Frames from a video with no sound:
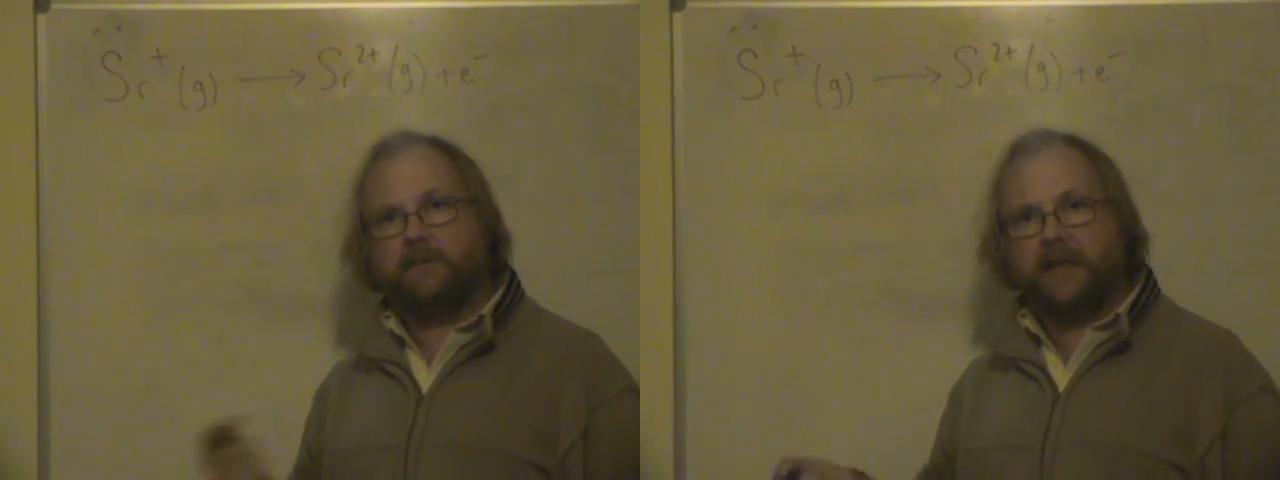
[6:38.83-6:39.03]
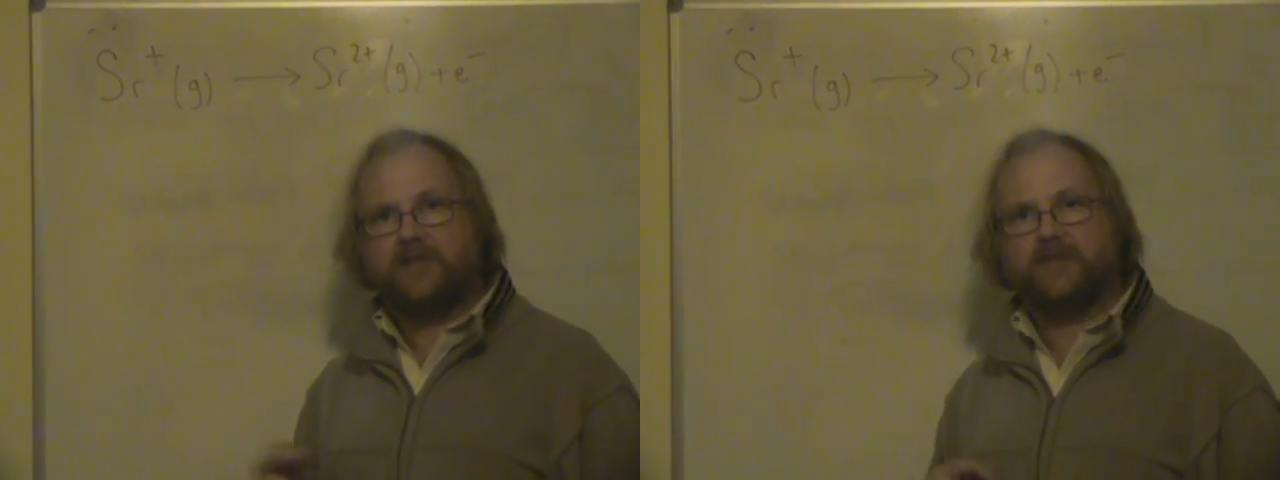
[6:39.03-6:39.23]

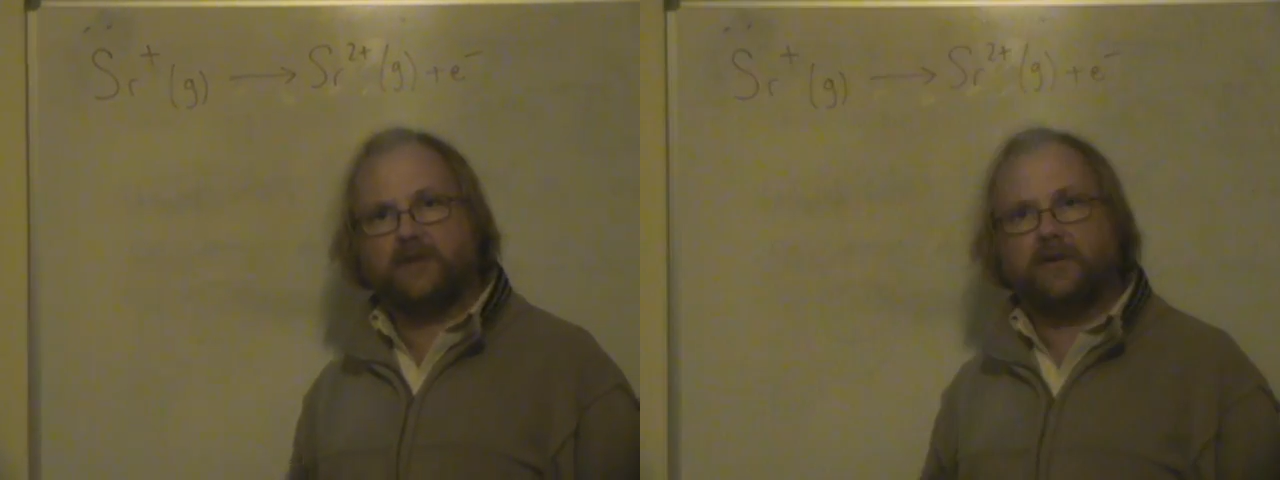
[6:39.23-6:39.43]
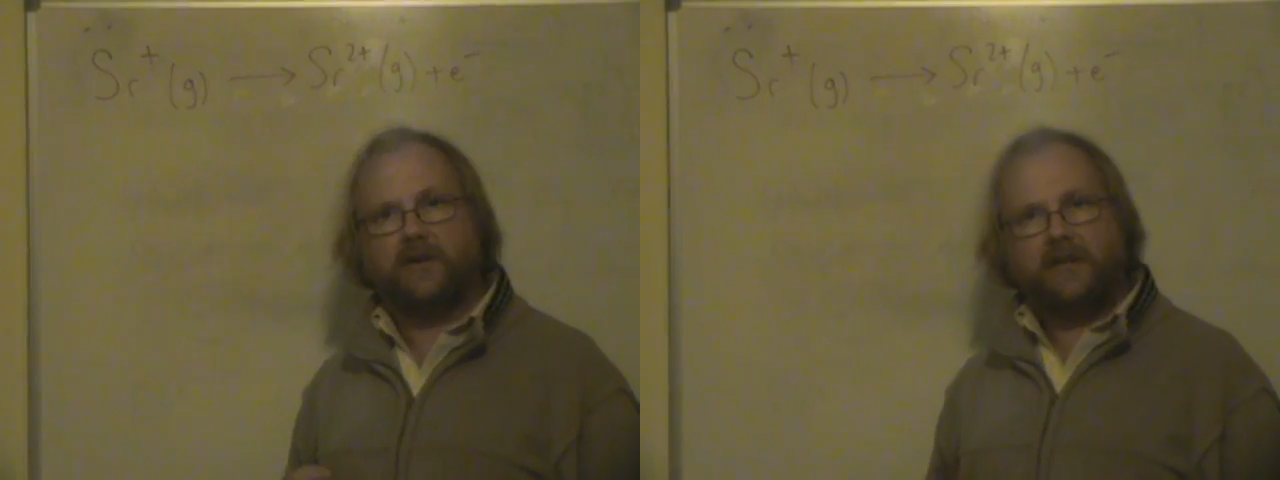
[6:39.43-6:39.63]
make
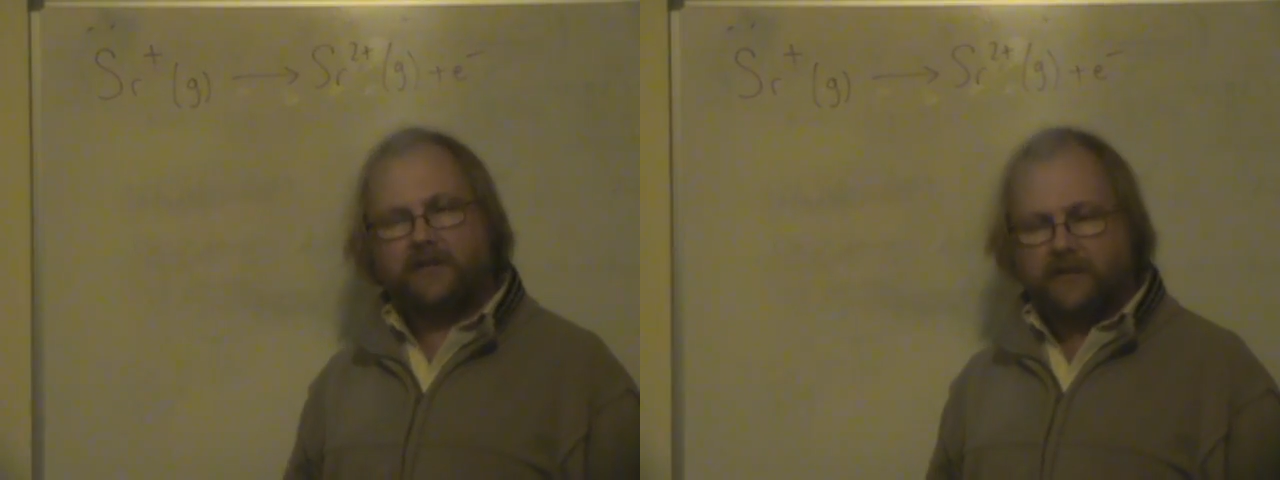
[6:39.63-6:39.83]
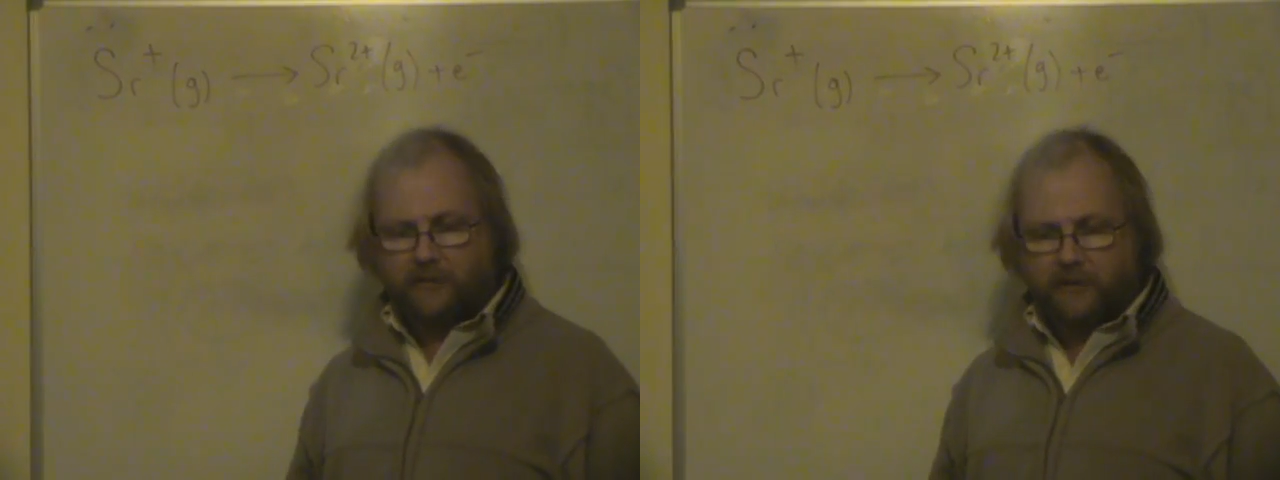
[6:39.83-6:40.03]
sure
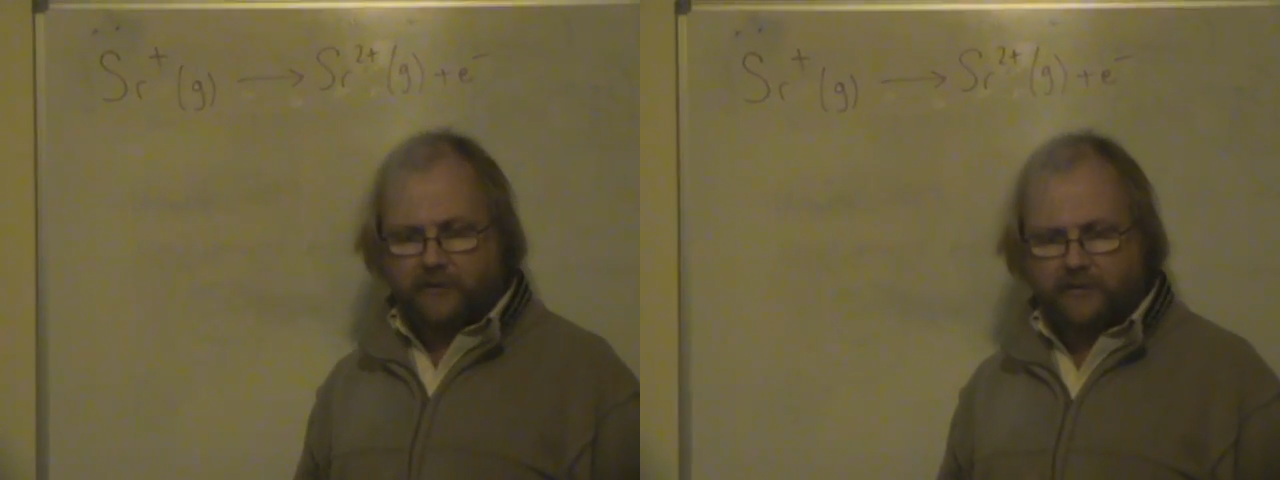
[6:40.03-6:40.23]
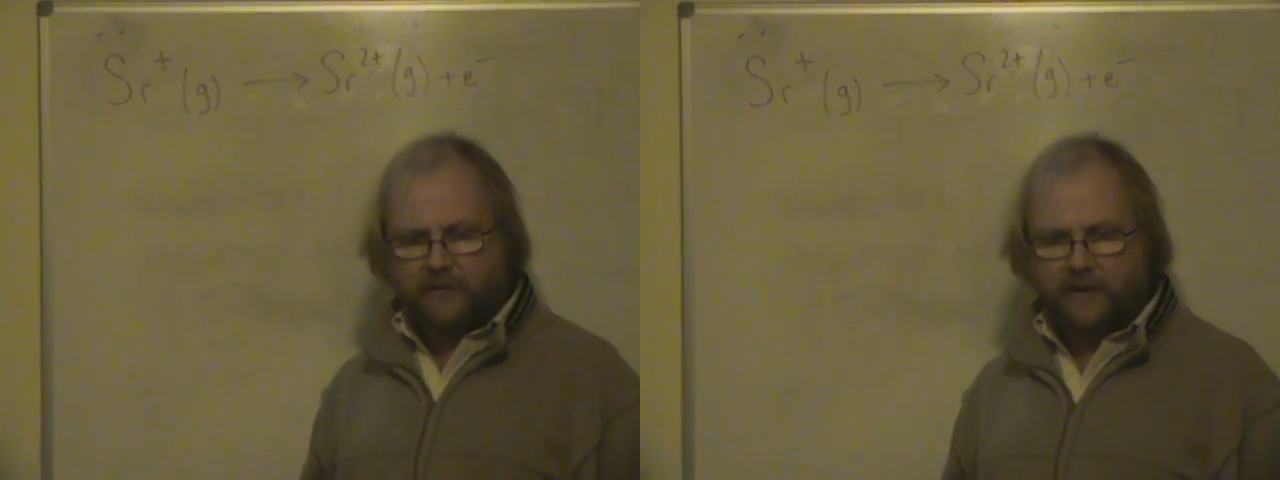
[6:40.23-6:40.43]
you know what you're
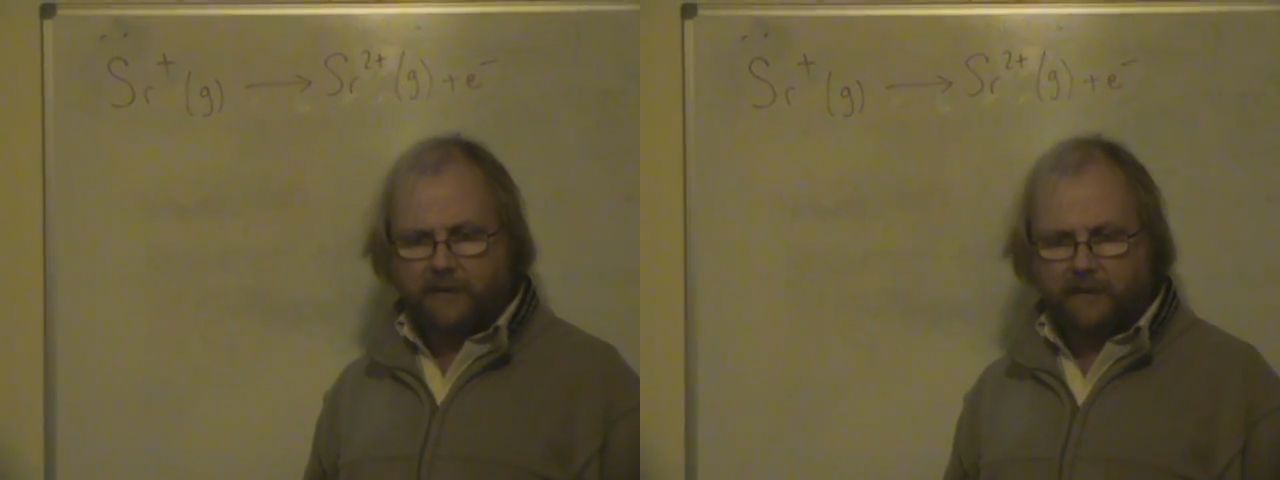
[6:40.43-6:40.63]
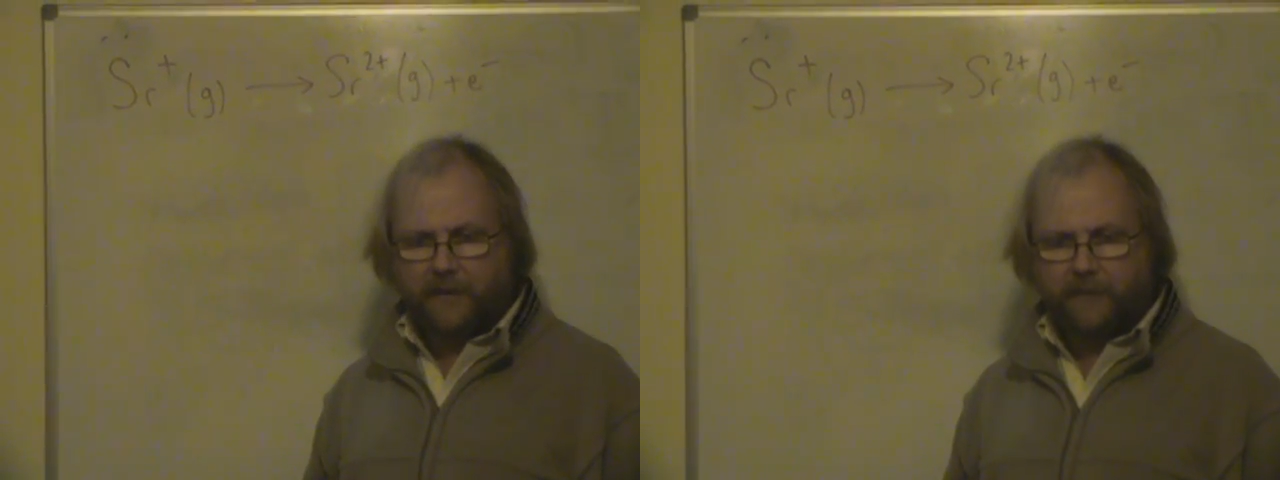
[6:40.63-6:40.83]
talking
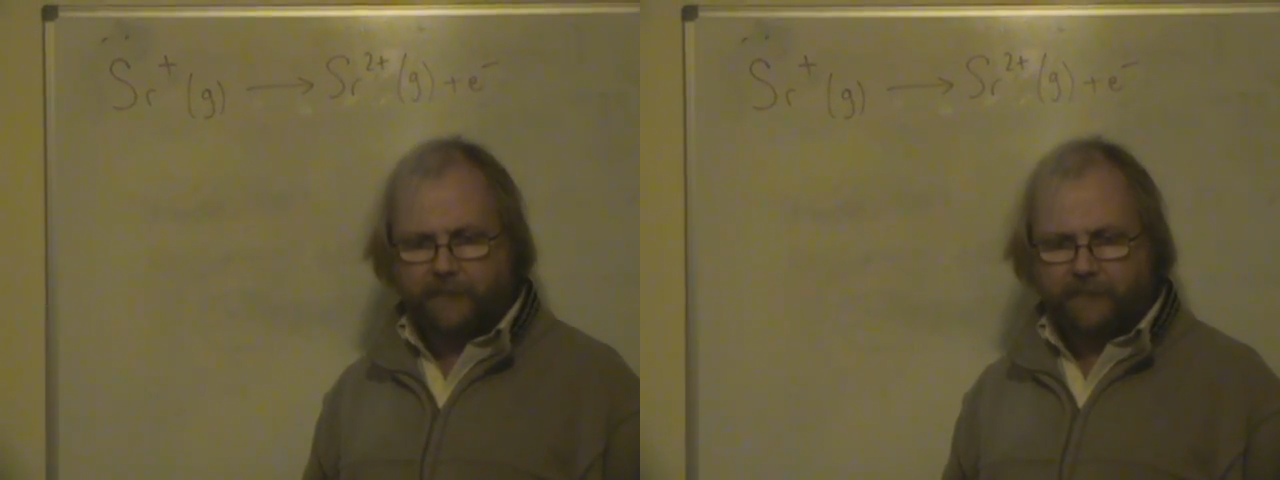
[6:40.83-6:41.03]
about.